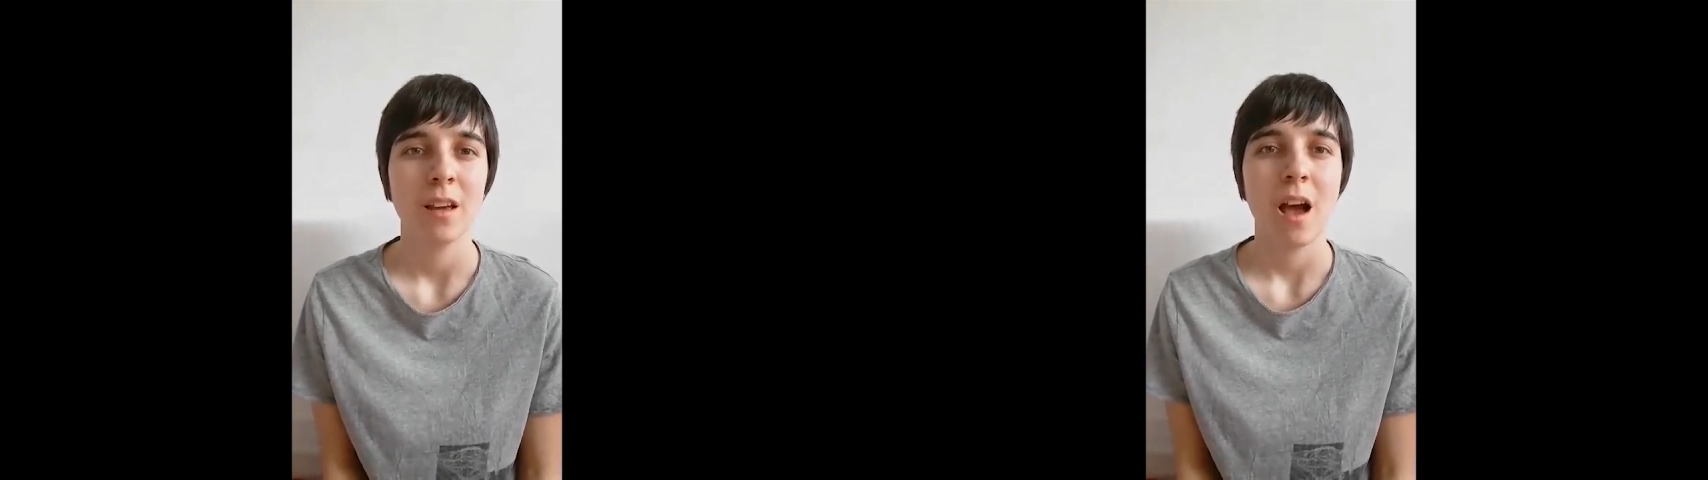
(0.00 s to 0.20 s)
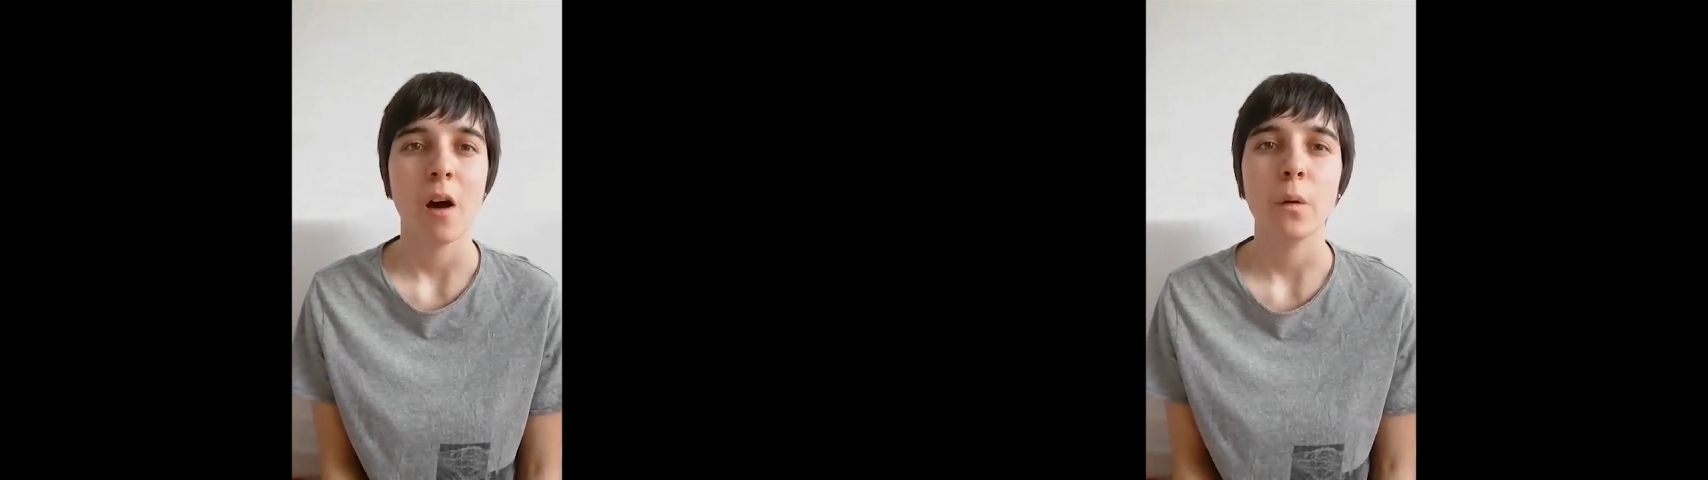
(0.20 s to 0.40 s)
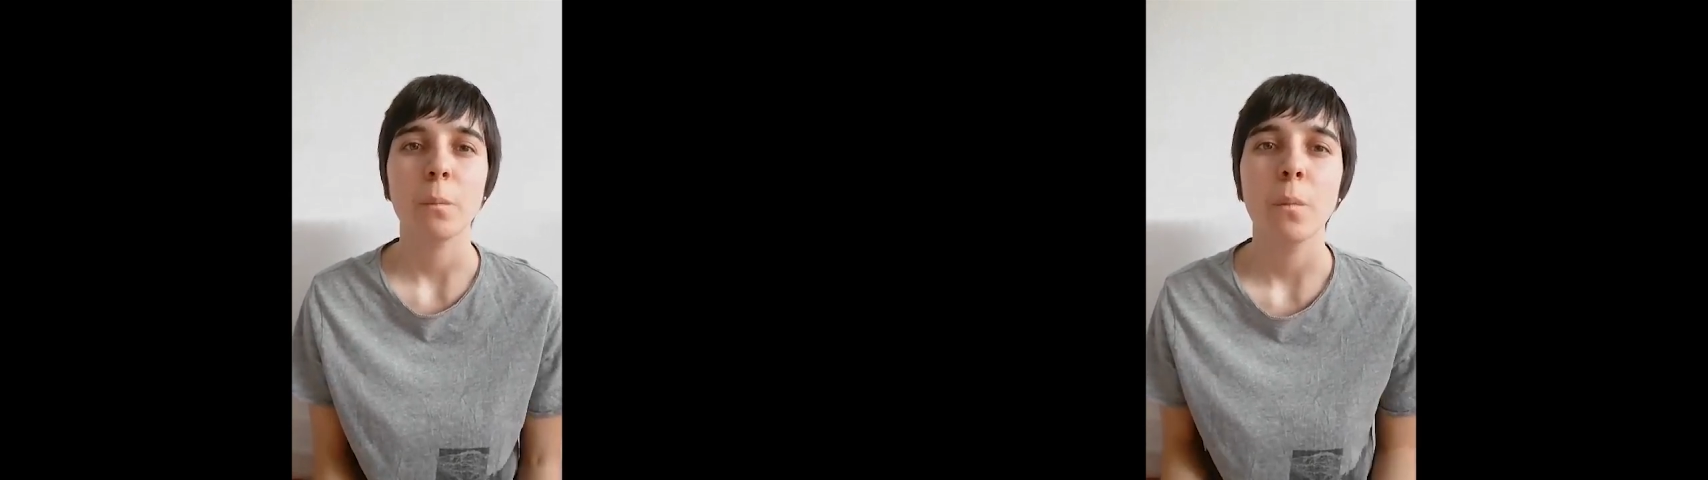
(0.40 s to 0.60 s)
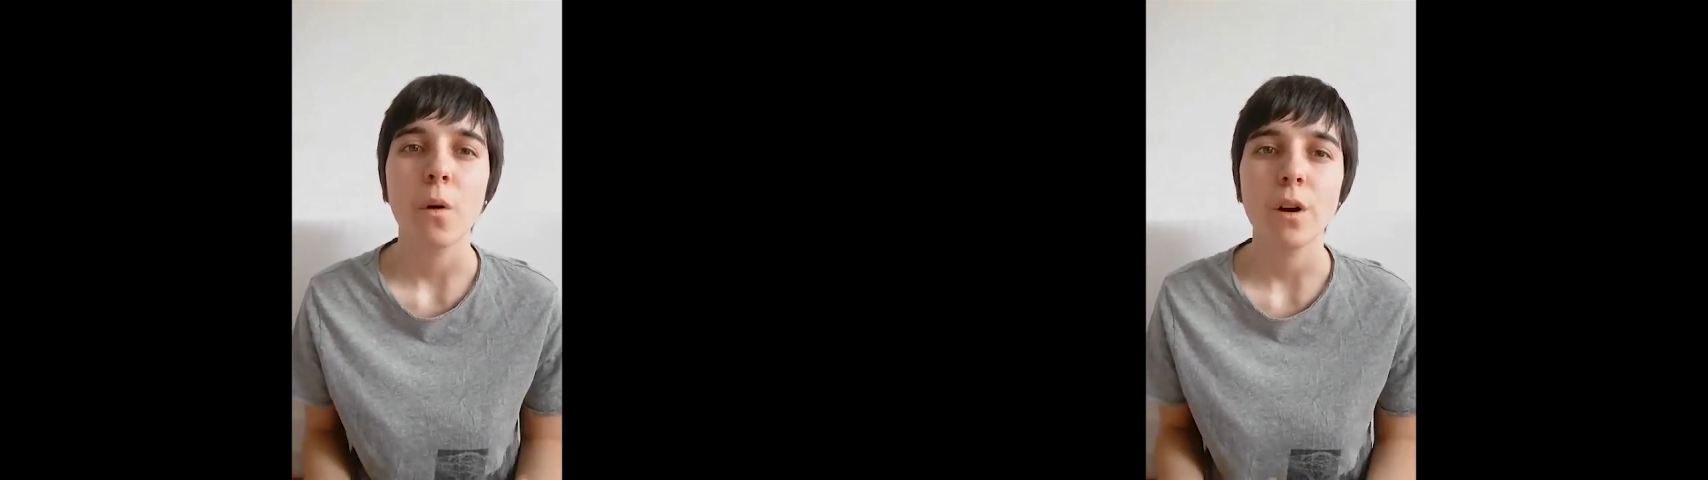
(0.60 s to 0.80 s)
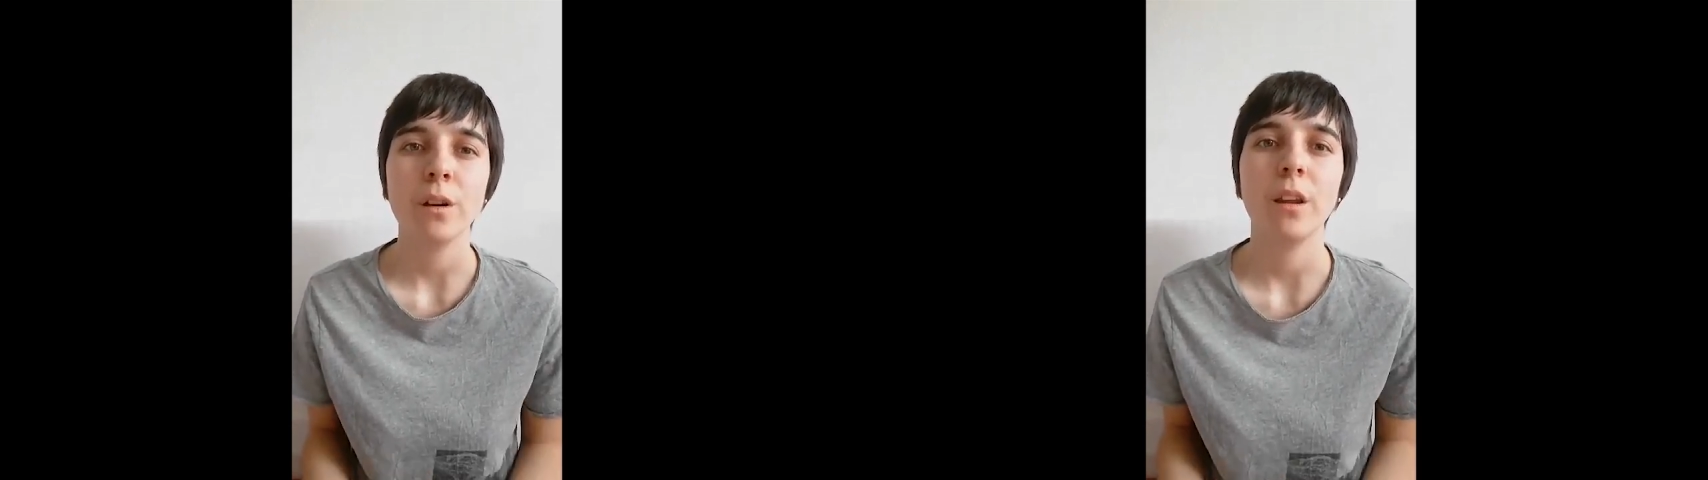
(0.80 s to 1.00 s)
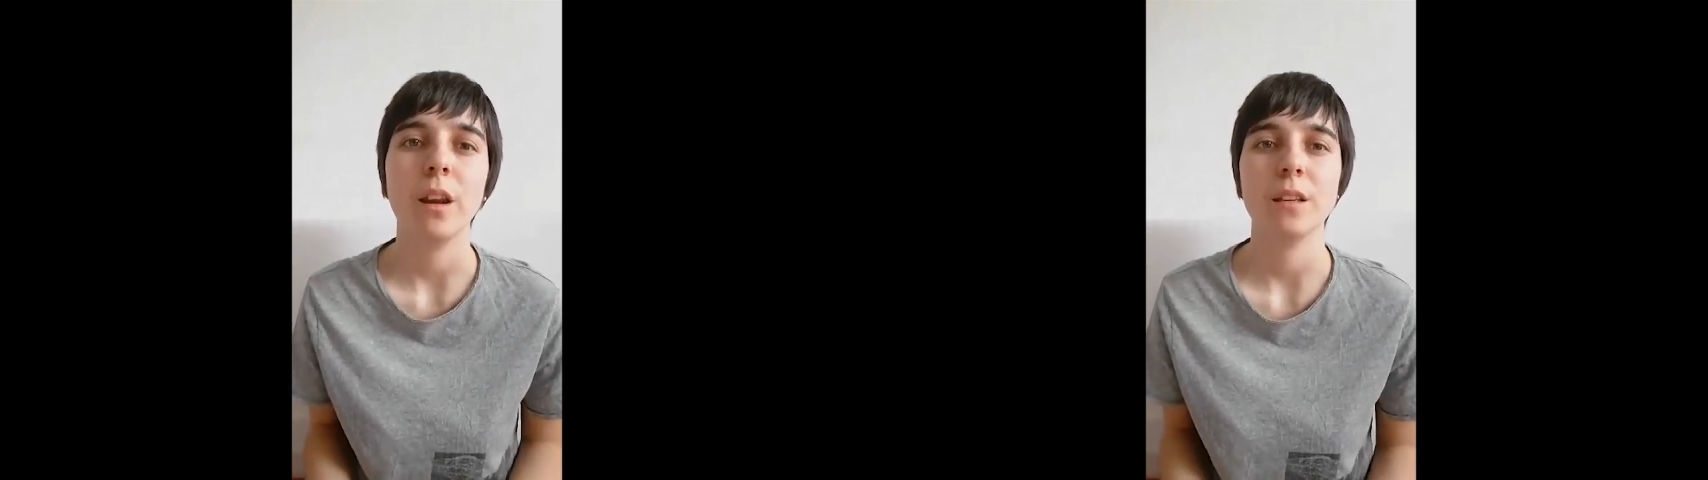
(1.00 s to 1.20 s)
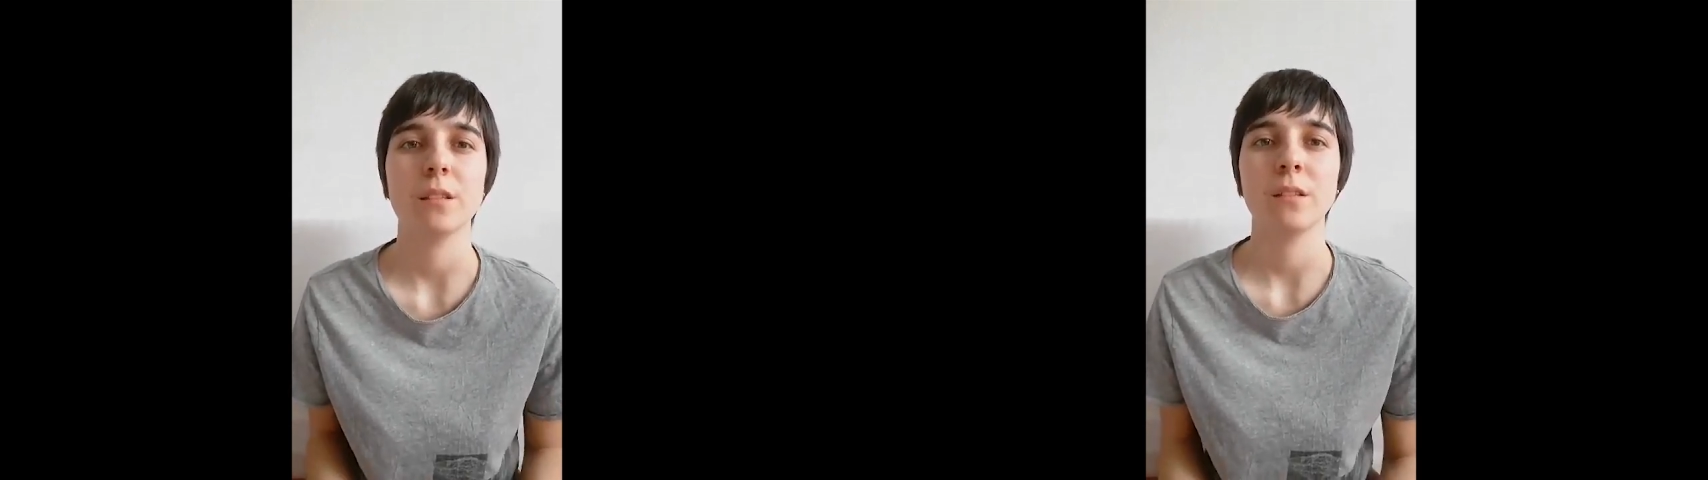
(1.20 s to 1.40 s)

how important it is